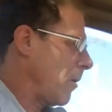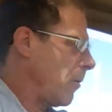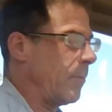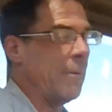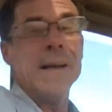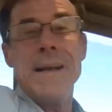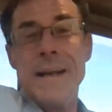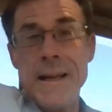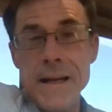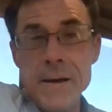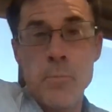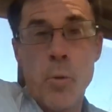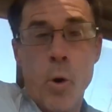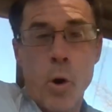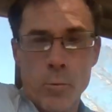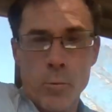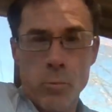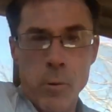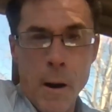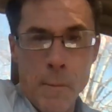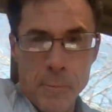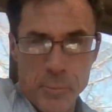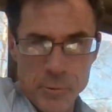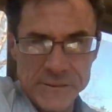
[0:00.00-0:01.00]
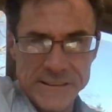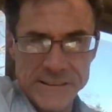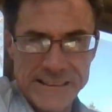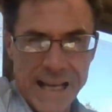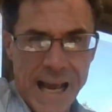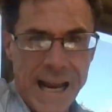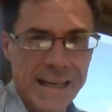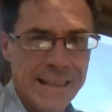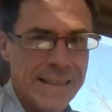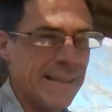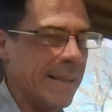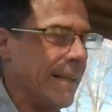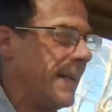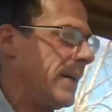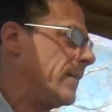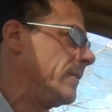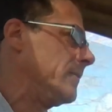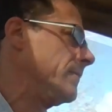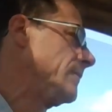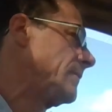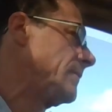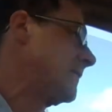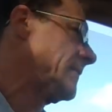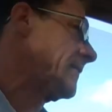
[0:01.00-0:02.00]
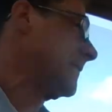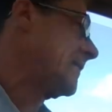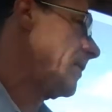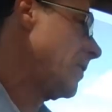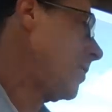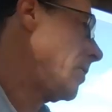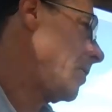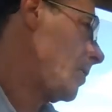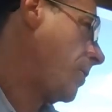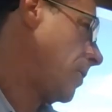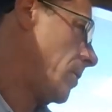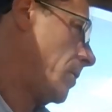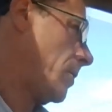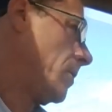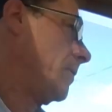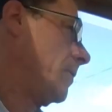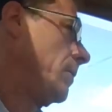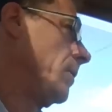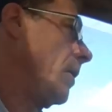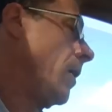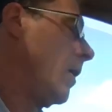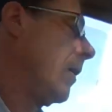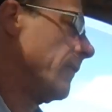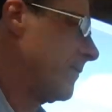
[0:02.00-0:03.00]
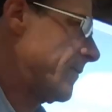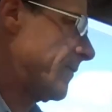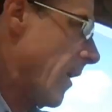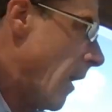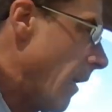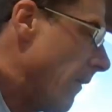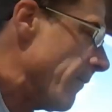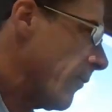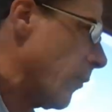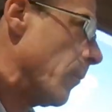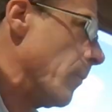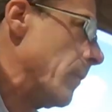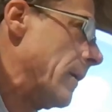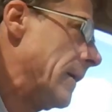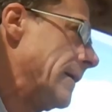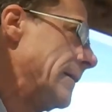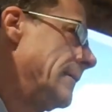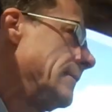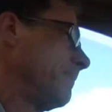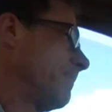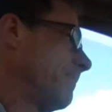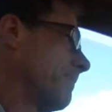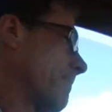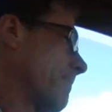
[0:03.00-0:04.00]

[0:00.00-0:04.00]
We need more representatives of government.